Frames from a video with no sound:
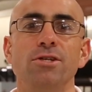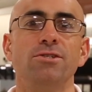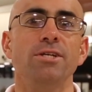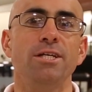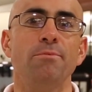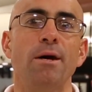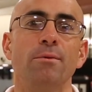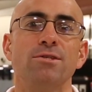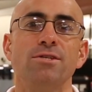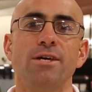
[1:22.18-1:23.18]
it's, it's neat to be
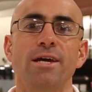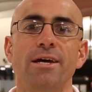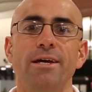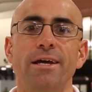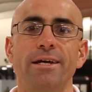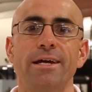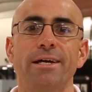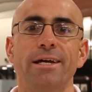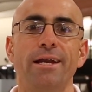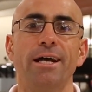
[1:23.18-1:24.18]
able to see and,
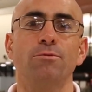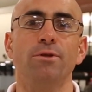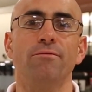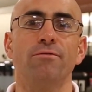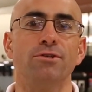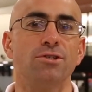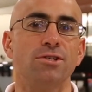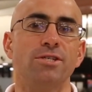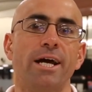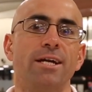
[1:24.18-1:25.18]
and connect with them for
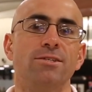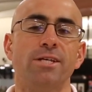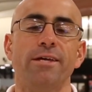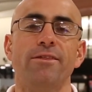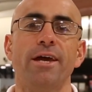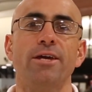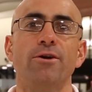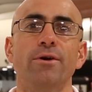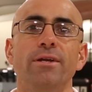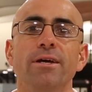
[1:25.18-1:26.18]
just a second to say thank
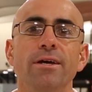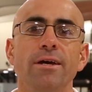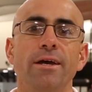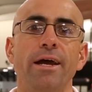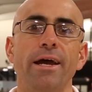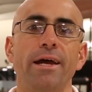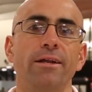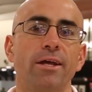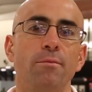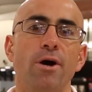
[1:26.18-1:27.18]
you and, and,
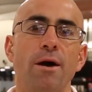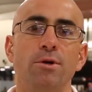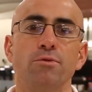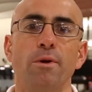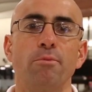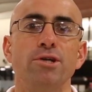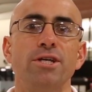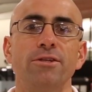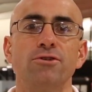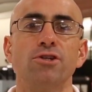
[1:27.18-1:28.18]
and let them know how much we
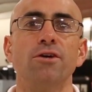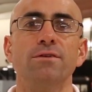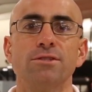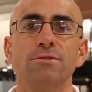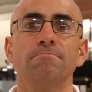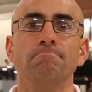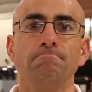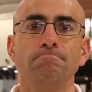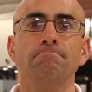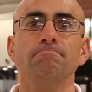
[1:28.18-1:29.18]
appreciate their service.